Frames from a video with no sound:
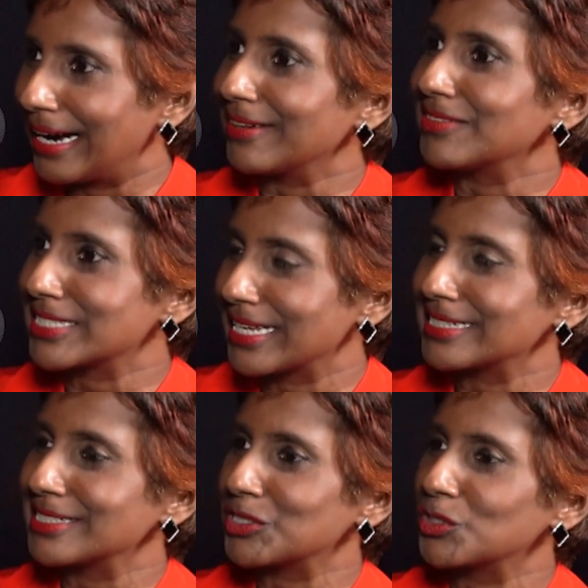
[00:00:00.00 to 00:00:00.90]
I've
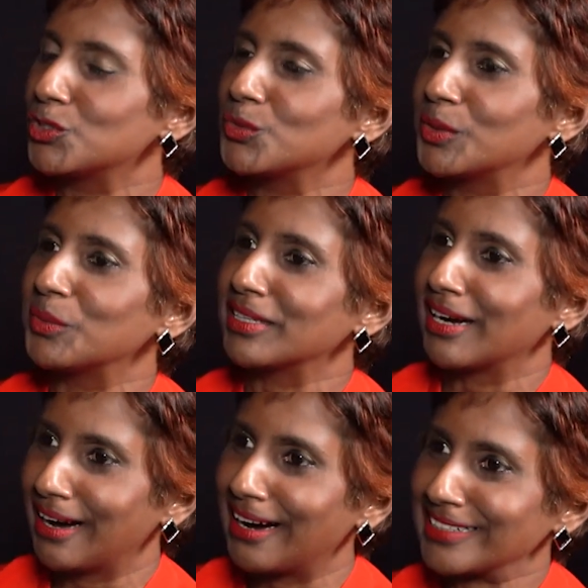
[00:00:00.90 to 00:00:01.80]
started to do it with
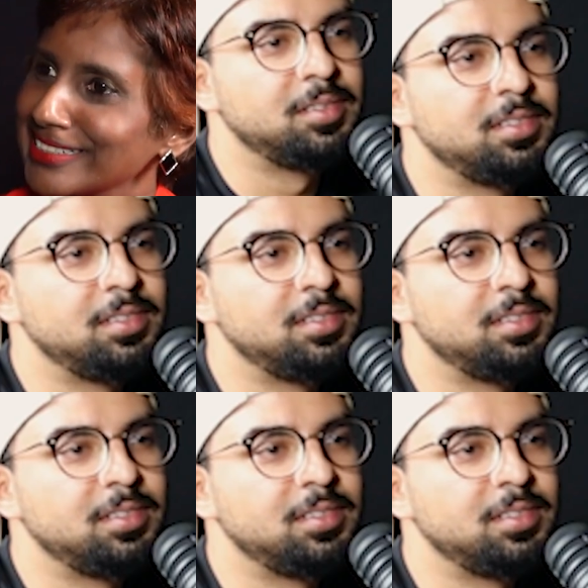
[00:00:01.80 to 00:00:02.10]
a heart.